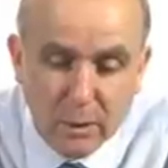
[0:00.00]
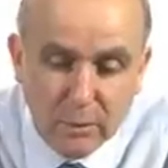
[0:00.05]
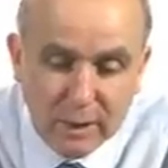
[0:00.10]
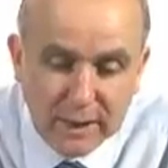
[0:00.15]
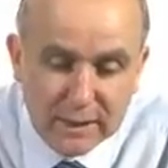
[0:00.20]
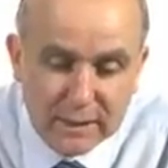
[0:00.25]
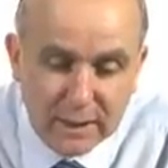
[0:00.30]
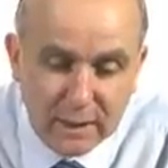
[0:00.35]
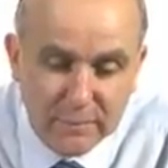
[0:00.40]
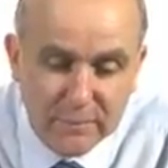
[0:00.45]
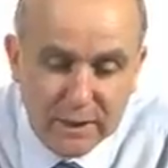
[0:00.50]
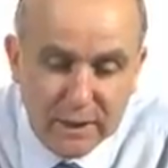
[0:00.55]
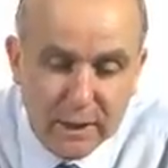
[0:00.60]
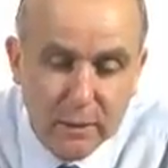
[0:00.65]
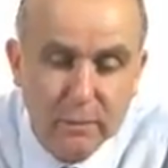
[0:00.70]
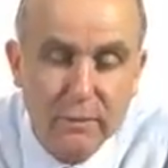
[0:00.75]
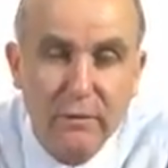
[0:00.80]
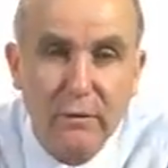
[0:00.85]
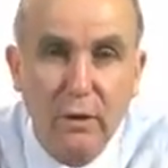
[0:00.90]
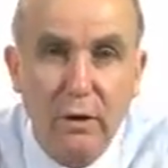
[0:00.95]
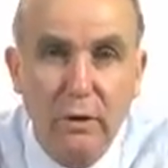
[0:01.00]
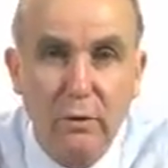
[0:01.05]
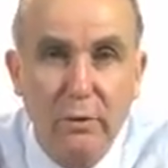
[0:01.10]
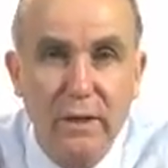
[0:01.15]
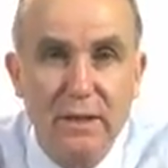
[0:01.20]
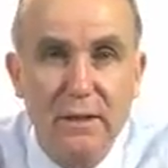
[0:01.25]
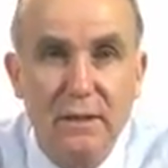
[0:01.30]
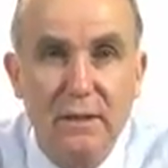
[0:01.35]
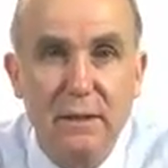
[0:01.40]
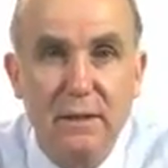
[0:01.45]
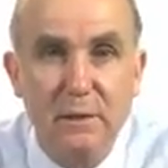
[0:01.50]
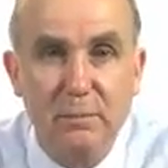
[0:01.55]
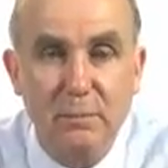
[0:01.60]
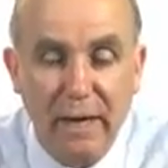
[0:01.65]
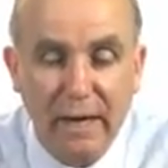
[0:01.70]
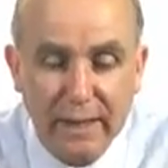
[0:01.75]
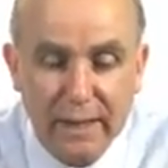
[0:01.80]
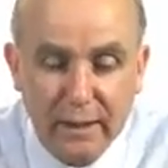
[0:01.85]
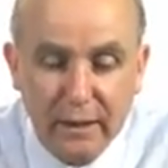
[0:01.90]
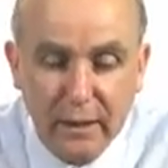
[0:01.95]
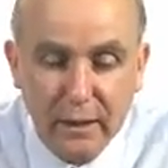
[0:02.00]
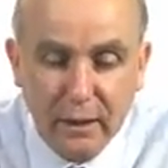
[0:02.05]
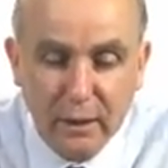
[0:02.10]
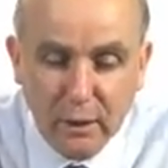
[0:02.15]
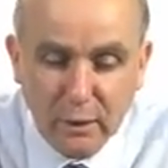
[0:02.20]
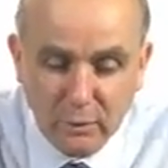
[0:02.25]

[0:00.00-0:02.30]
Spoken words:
Whereas up here, we've got Greece and Spain.